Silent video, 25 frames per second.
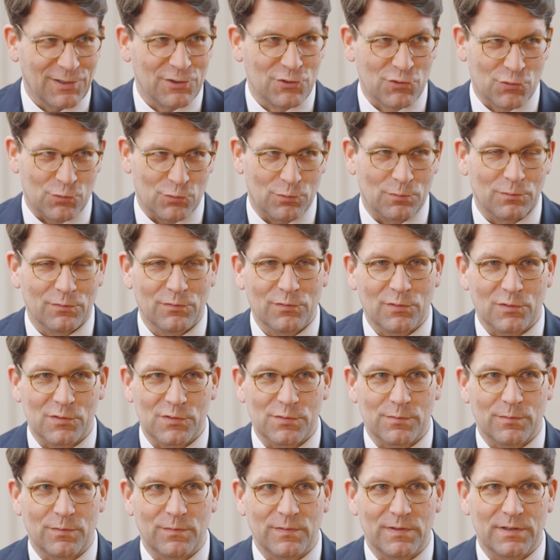issue. Of
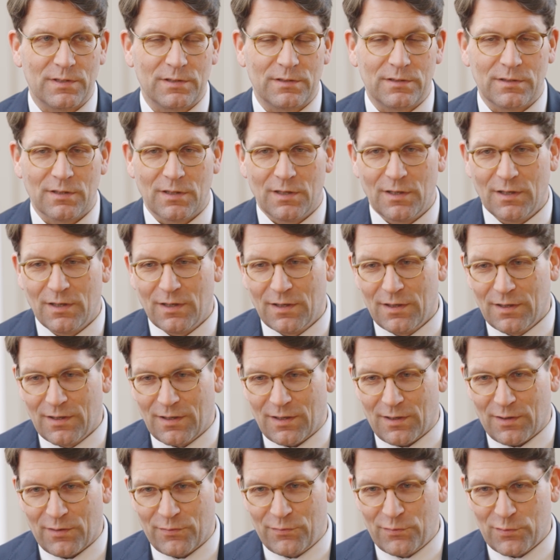course, when we did
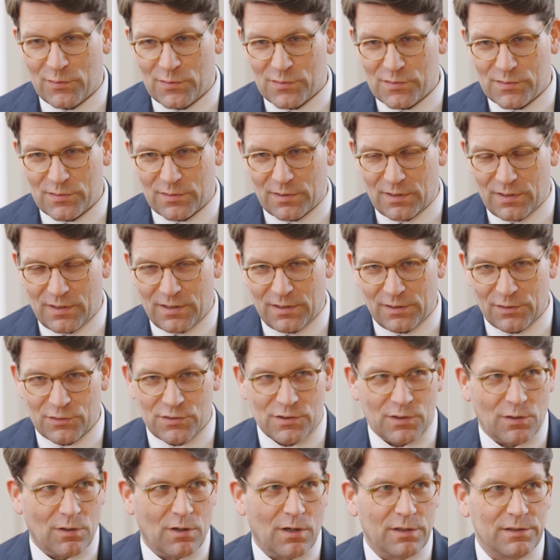our first
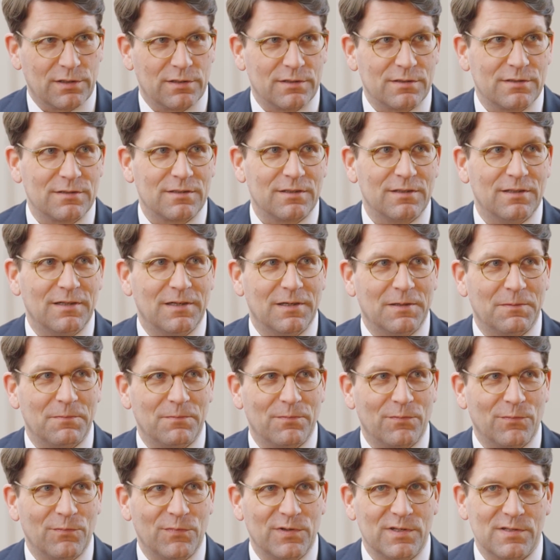energy audit,
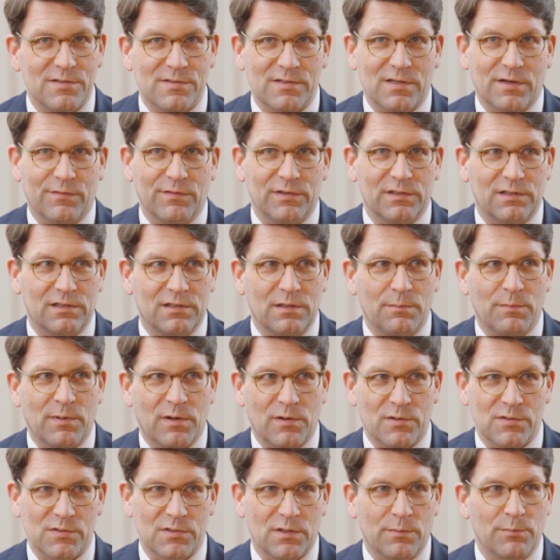we discovered that the
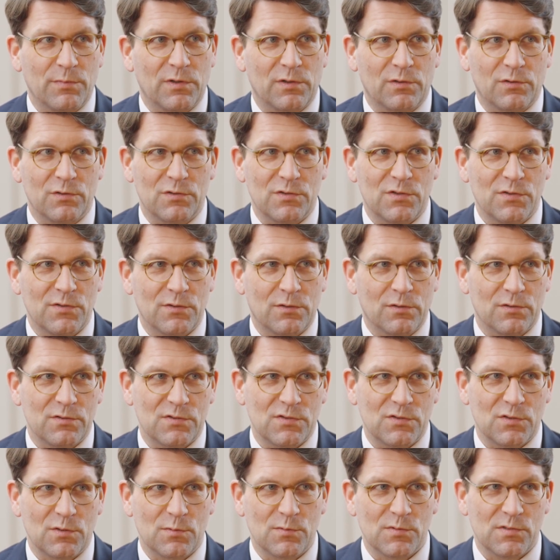Paris Opera
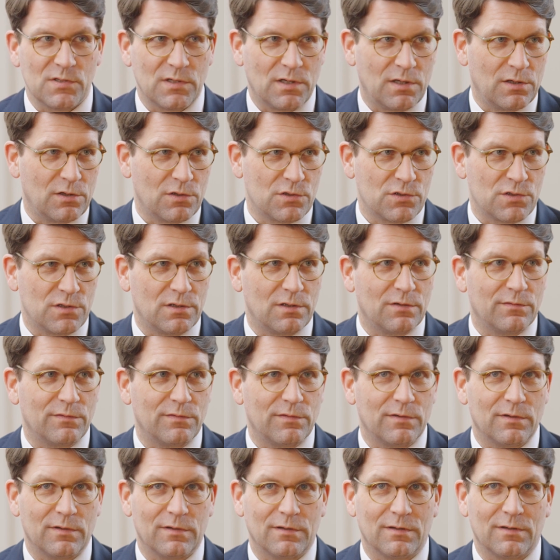consumes the energy
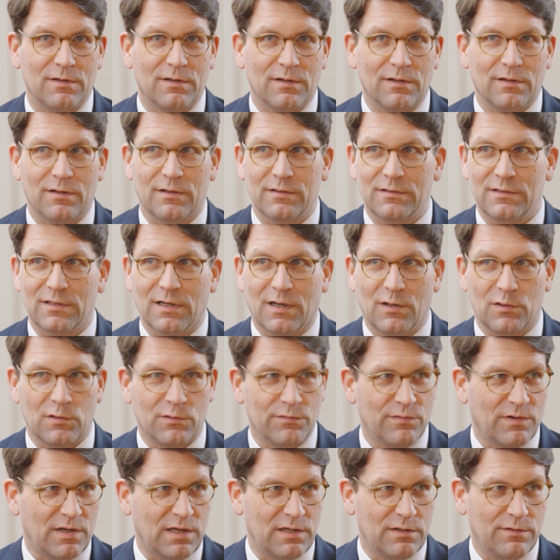of a
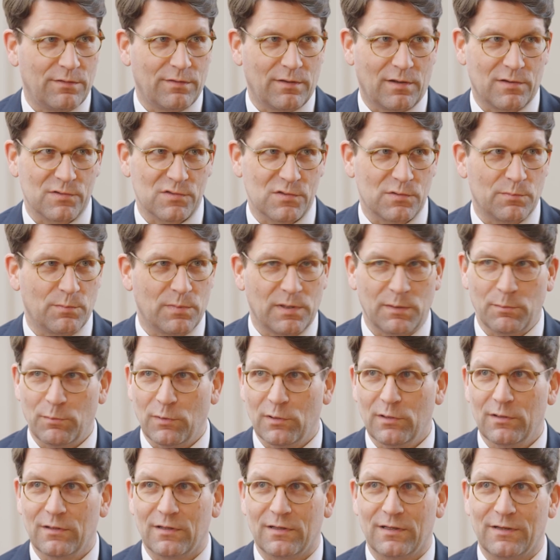town of 8,000
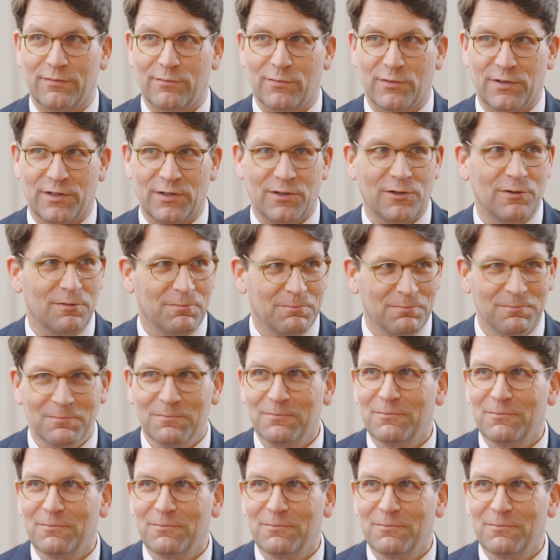people every year.